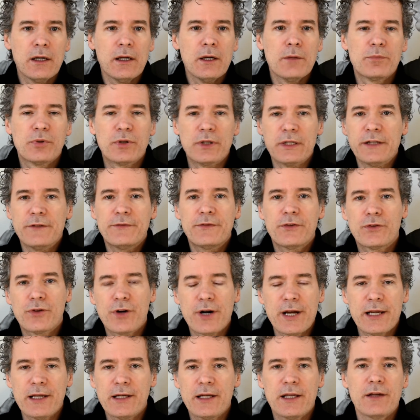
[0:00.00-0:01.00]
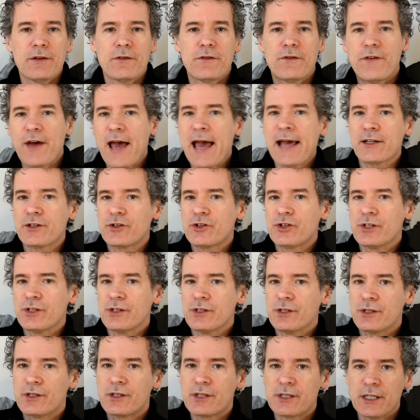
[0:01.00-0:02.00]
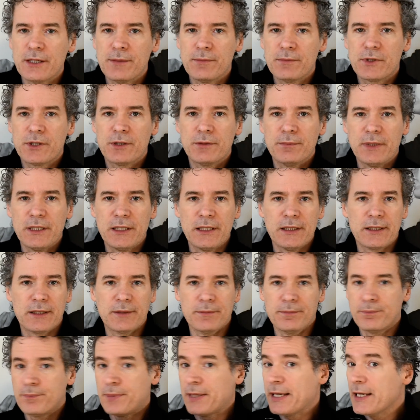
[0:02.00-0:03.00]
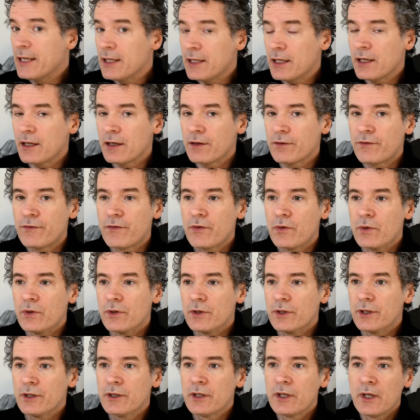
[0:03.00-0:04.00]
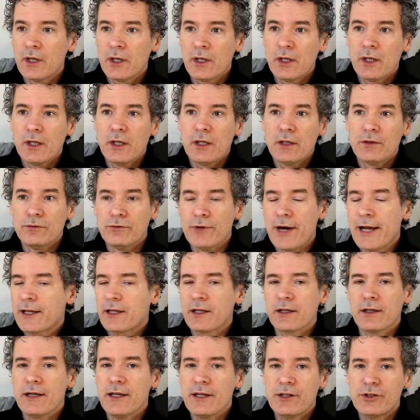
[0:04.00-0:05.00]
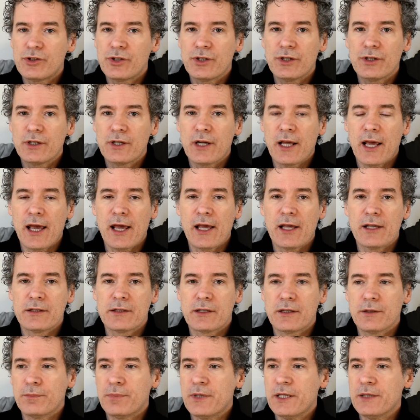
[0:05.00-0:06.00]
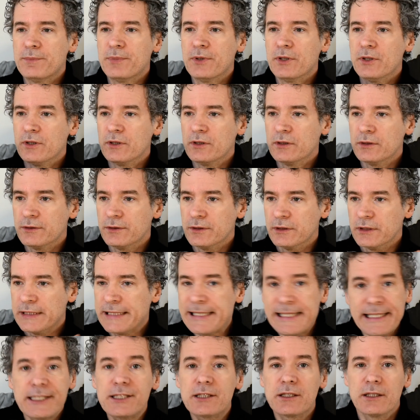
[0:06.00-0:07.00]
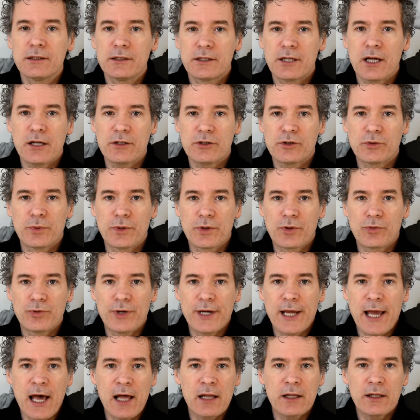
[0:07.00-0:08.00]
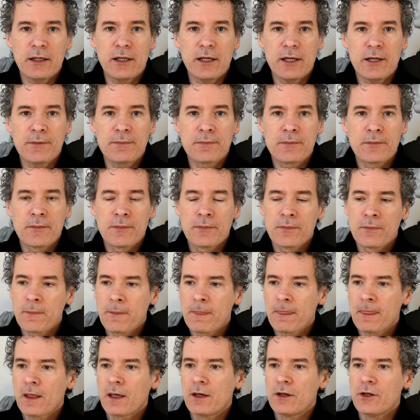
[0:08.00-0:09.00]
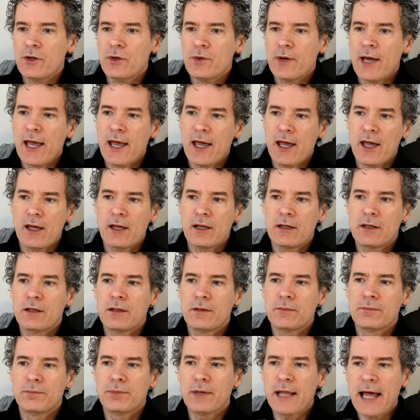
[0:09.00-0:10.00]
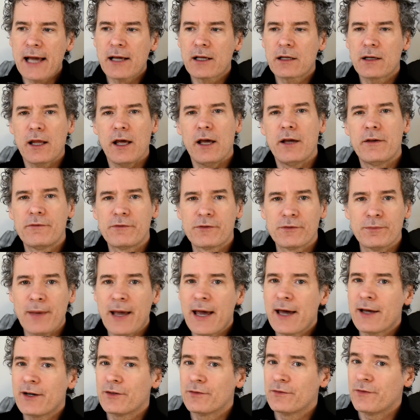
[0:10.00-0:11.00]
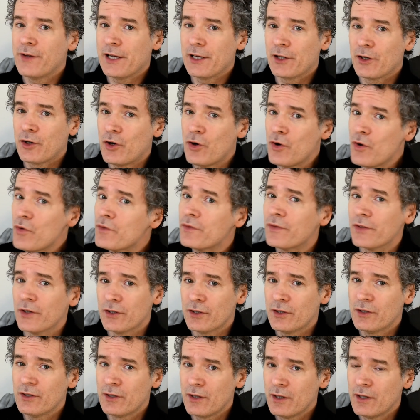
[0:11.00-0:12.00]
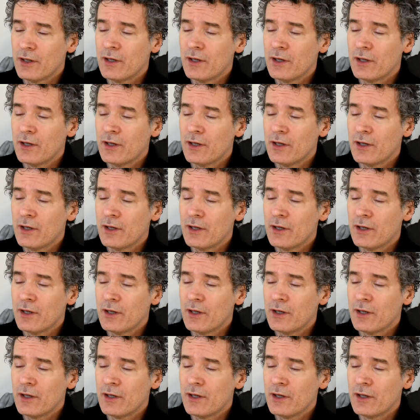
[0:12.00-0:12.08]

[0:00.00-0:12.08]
proliferating factions seem to be competing for recognition as the people least in touch with reality, you had Black Lives Matter Vancouver.